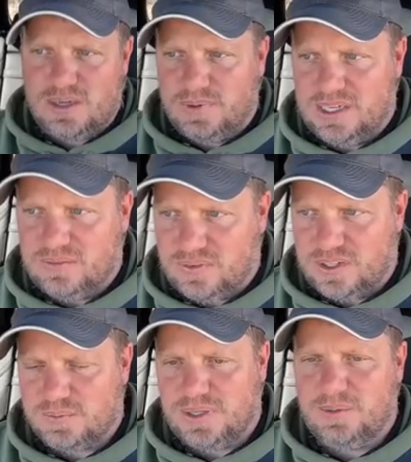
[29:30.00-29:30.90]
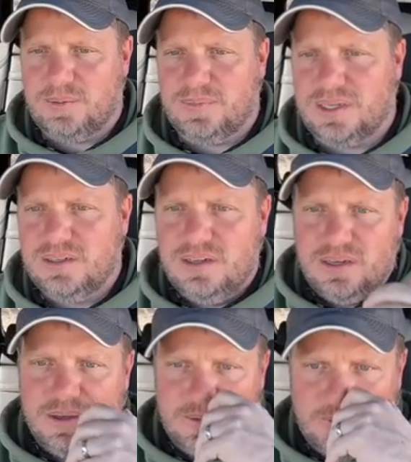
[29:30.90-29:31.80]
I'm getting for this problem, but
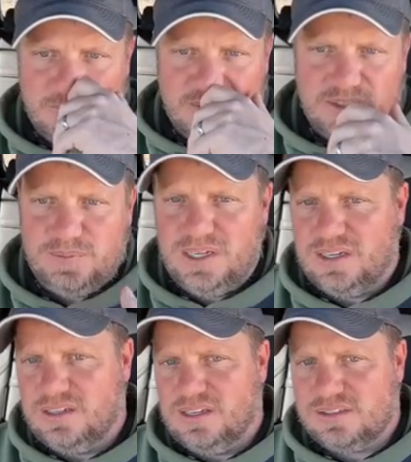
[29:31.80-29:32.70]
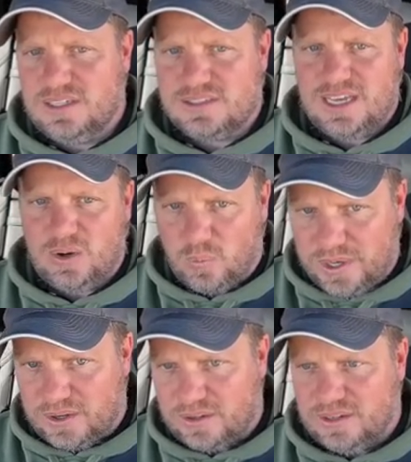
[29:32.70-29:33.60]
you know, to me, it's it's kind of
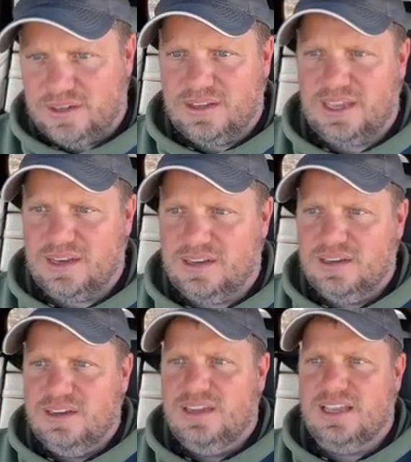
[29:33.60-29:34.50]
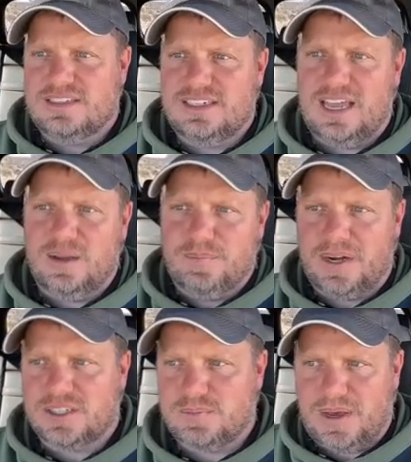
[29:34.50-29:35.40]
weird that it's not in a
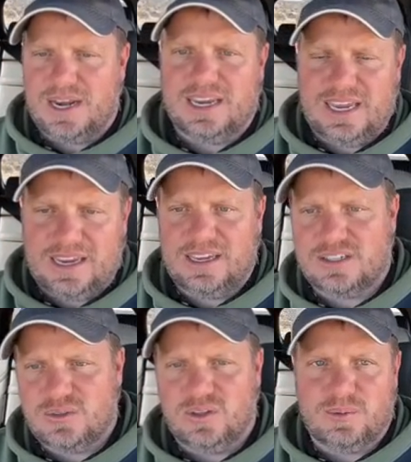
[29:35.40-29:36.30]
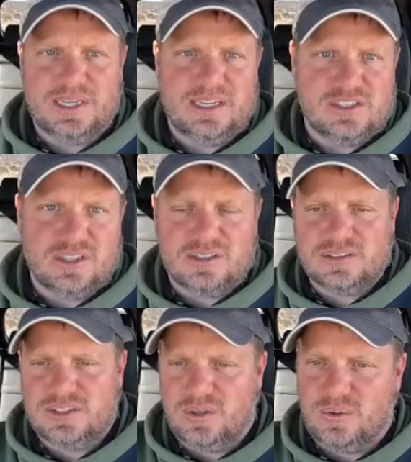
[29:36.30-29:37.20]
better spot I can't get to a little bit easier.
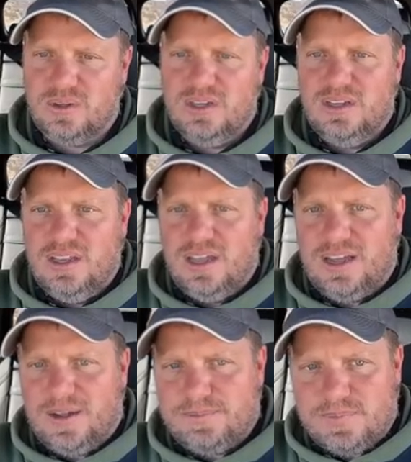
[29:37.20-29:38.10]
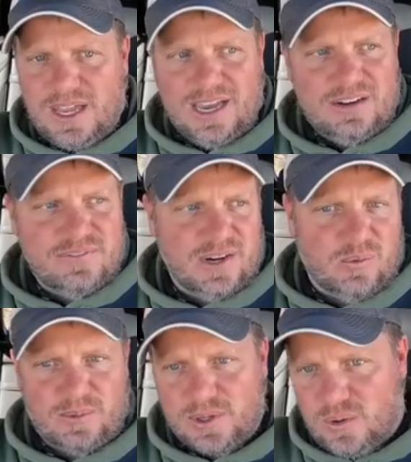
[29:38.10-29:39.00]
So um, I got to figure out
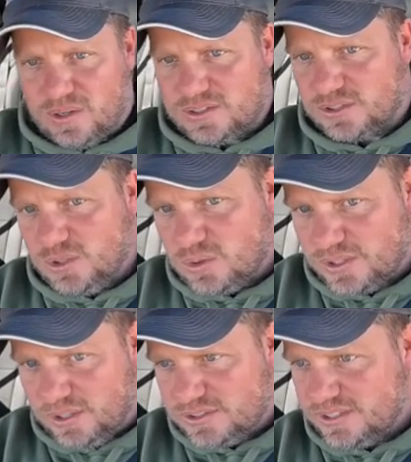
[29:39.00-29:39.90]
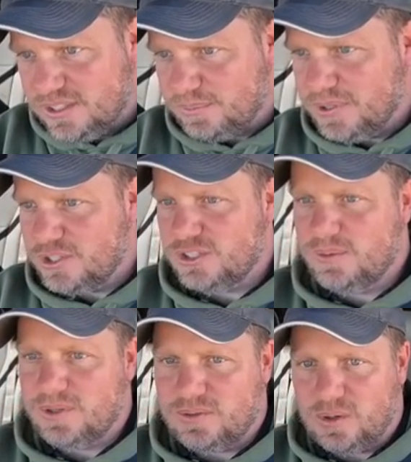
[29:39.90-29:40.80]
where I'm going because there's two trails here and I'm pretty sure
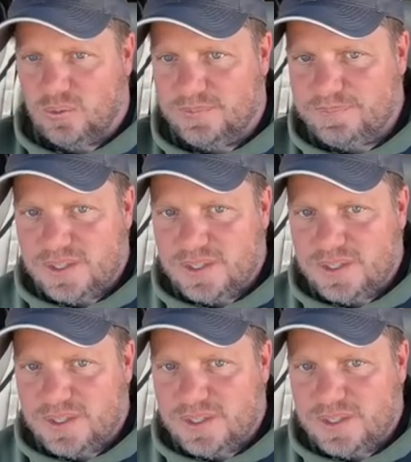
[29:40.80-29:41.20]
I'm on the wrong one.